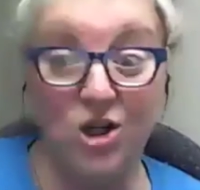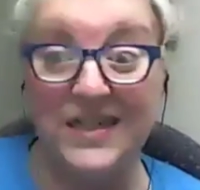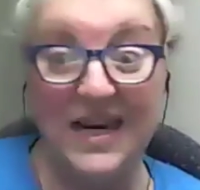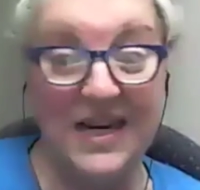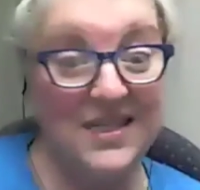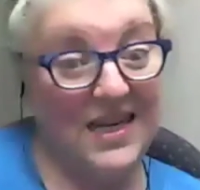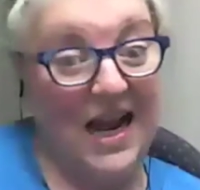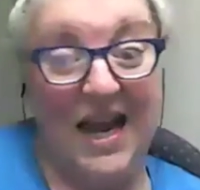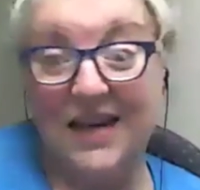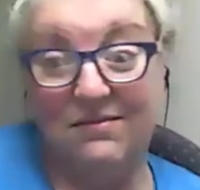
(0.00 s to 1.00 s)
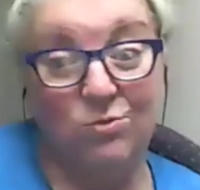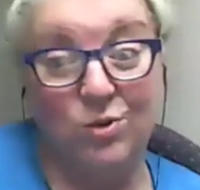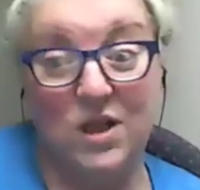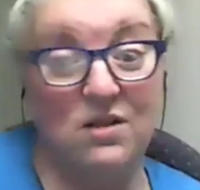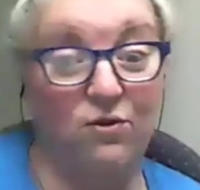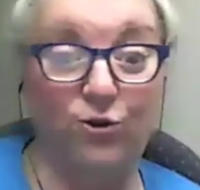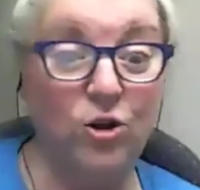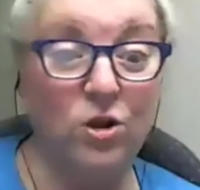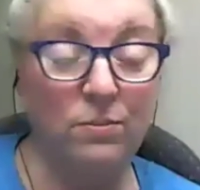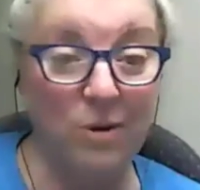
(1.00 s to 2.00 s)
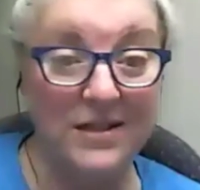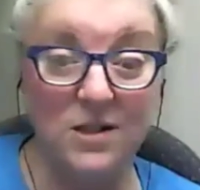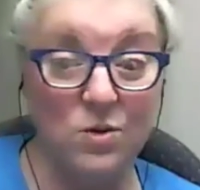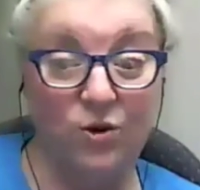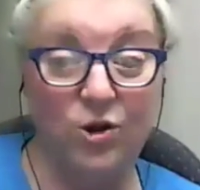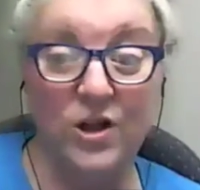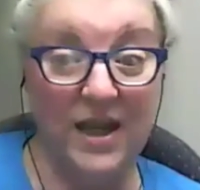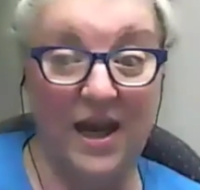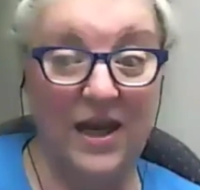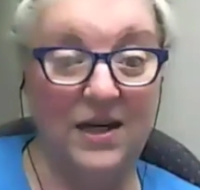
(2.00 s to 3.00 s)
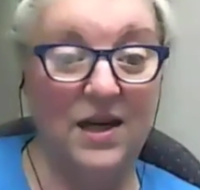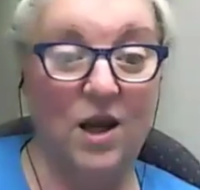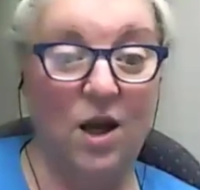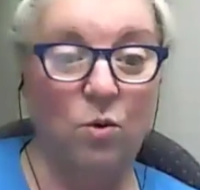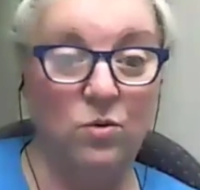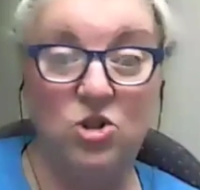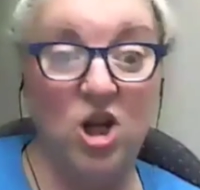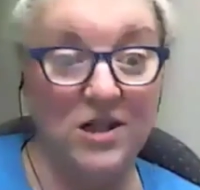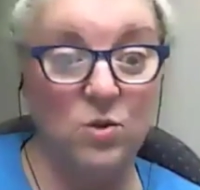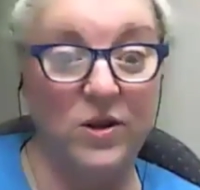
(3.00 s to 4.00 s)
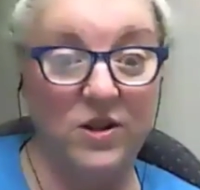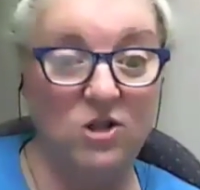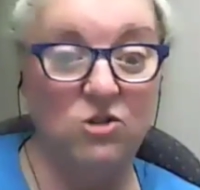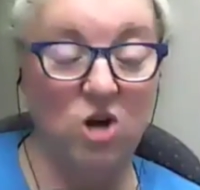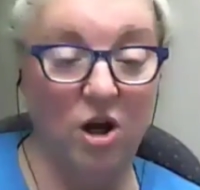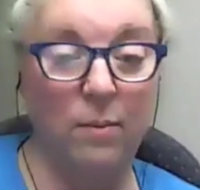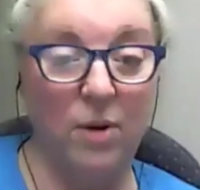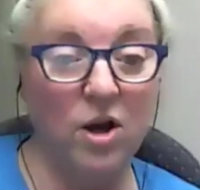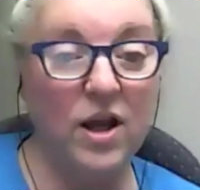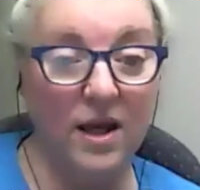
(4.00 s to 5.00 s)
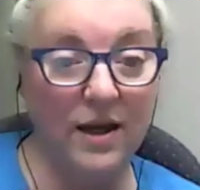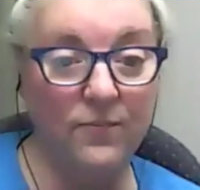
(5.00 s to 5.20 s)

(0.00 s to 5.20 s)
days, I was full. My practice was full again, just with a new target market.